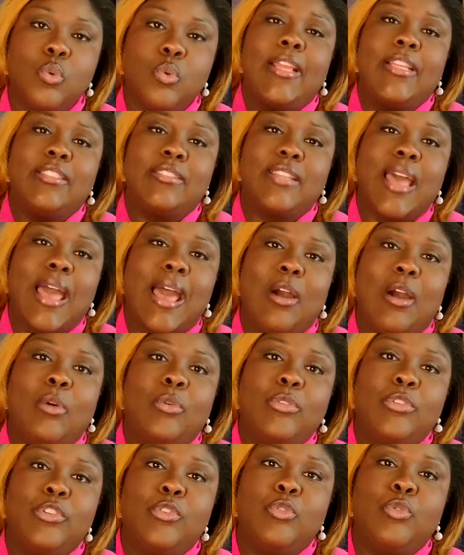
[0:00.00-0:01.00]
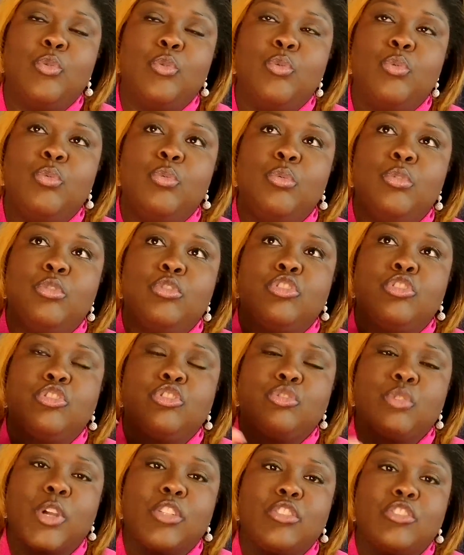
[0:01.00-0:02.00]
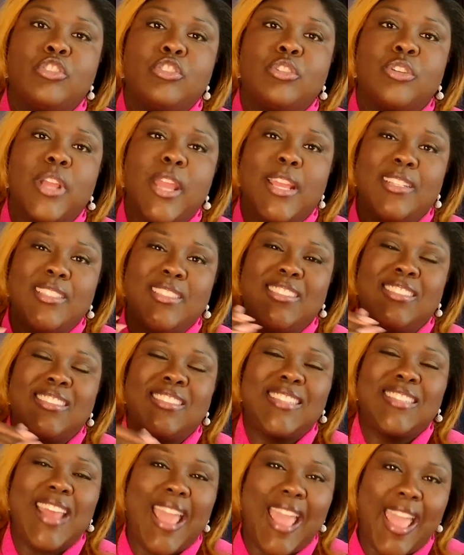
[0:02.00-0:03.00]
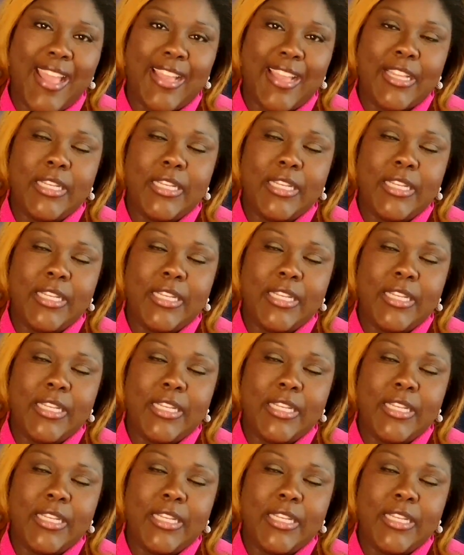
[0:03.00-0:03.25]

it's how you structure and stack